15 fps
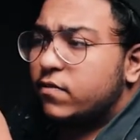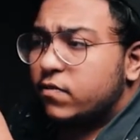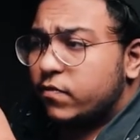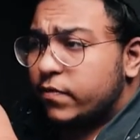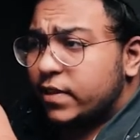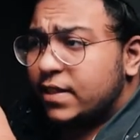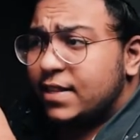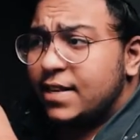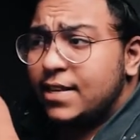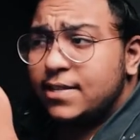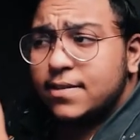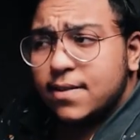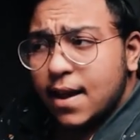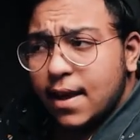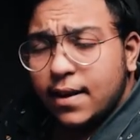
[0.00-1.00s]
with these
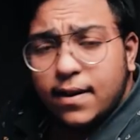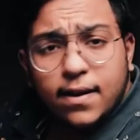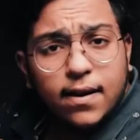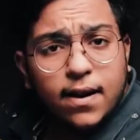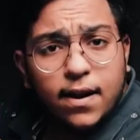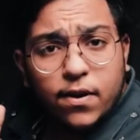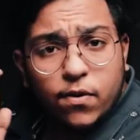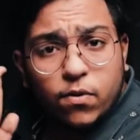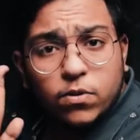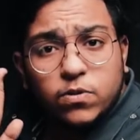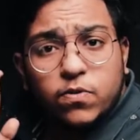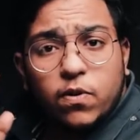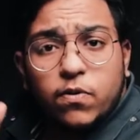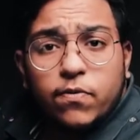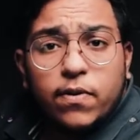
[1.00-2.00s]
slider controls
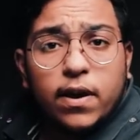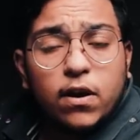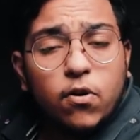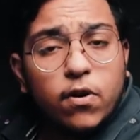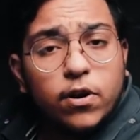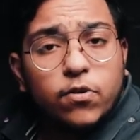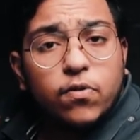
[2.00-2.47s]
what we are going